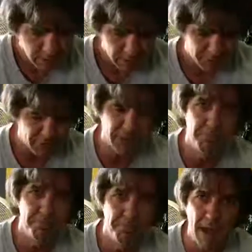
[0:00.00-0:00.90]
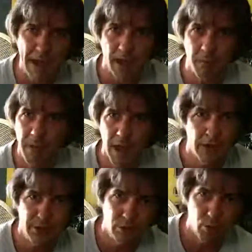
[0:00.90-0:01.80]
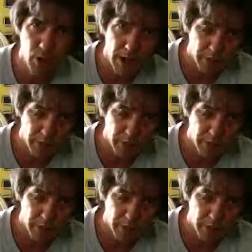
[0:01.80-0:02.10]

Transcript: Freaking backup batteries weigh a